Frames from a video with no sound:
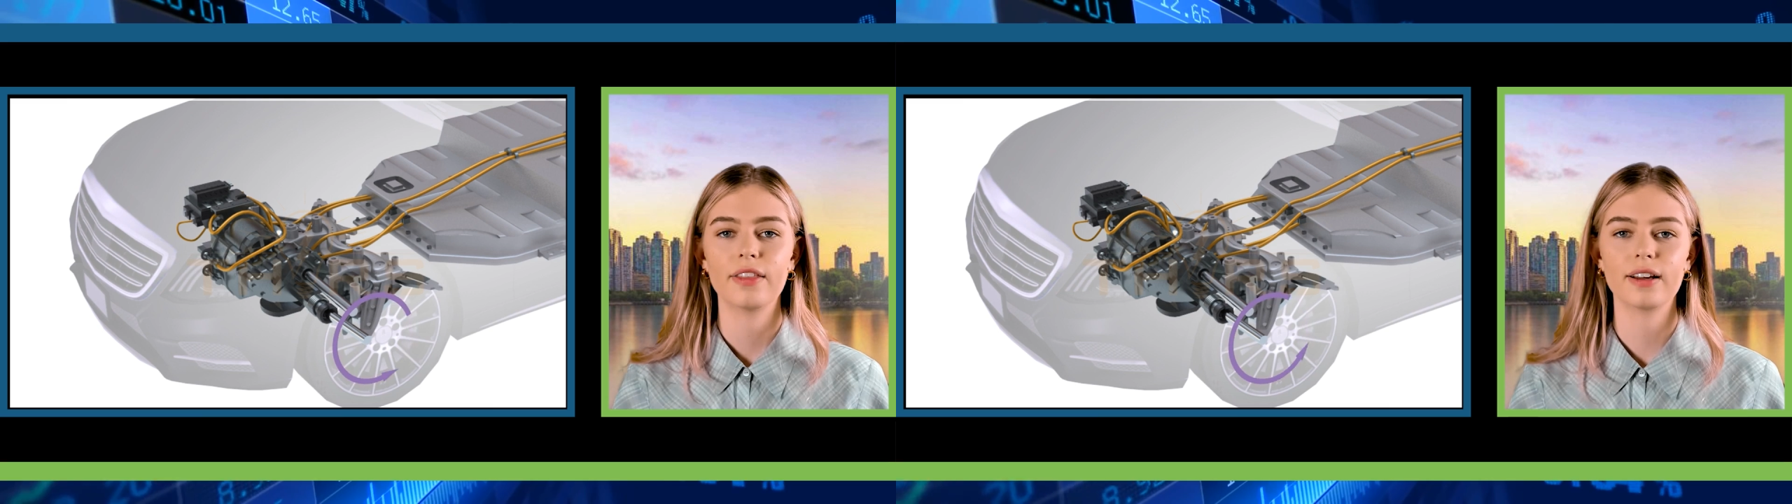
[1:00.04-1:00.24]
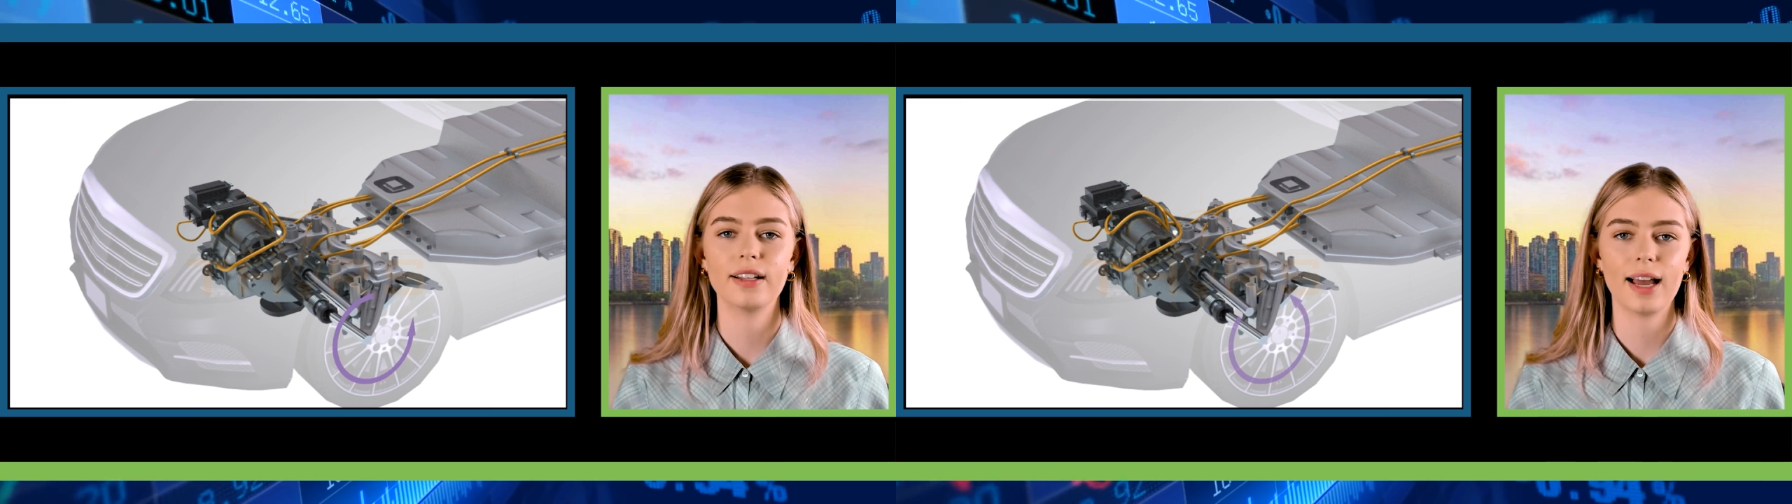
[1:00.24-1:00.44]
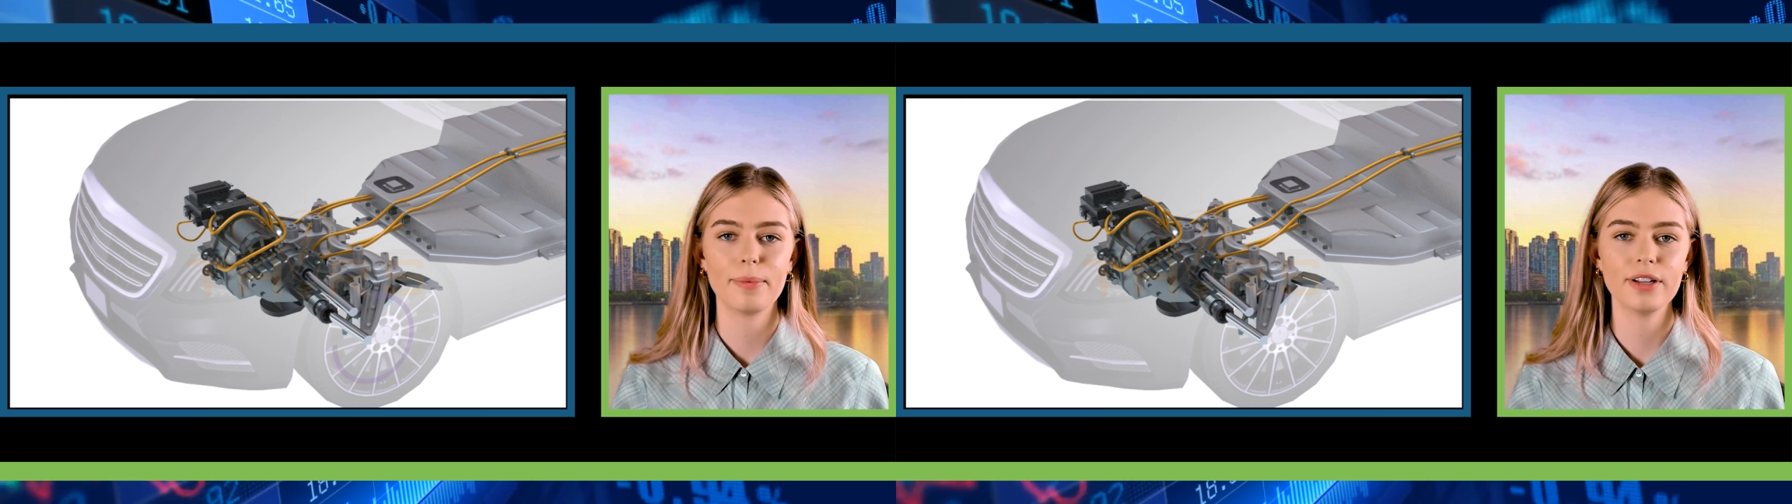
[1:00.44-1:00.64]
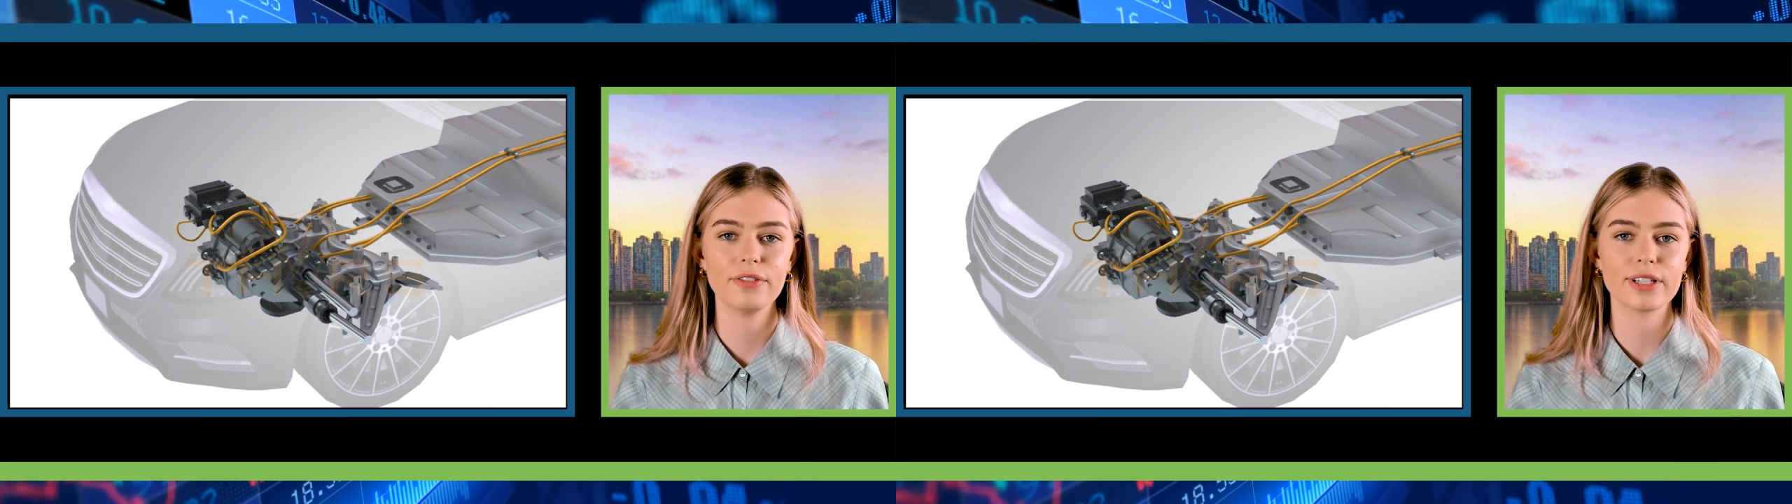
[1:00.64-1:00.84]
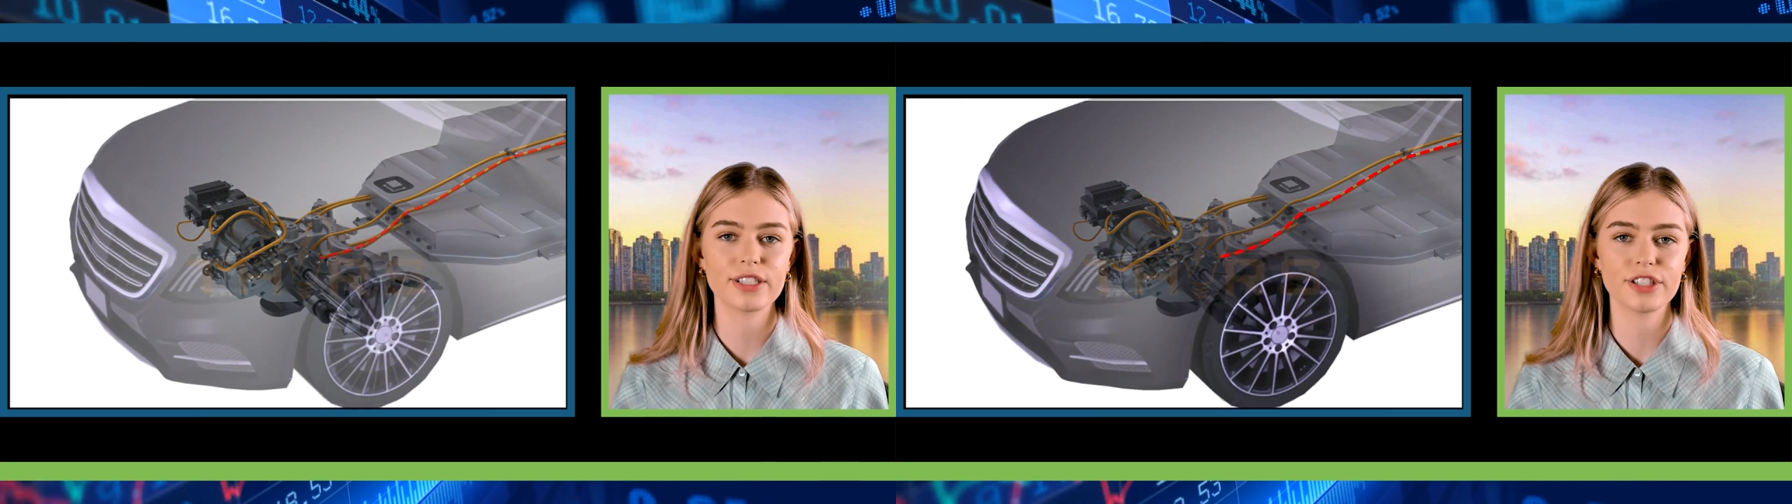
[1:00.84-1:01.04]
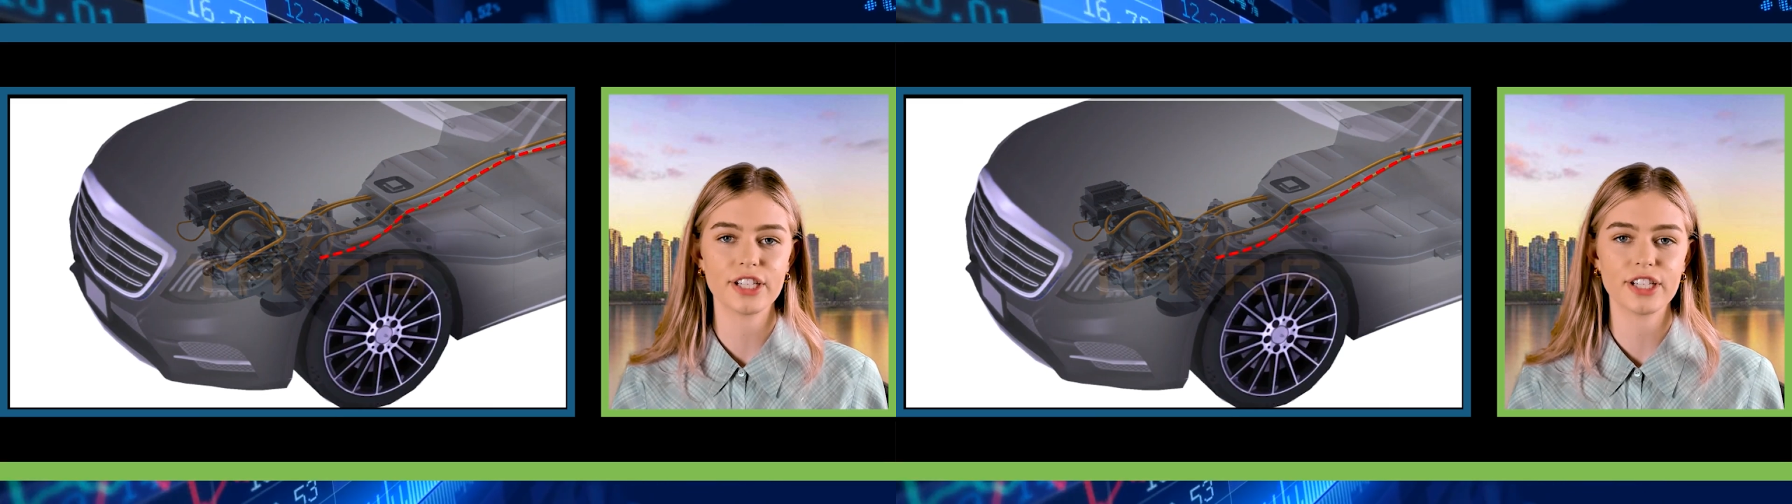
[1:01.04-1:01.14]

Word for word: The collaborative research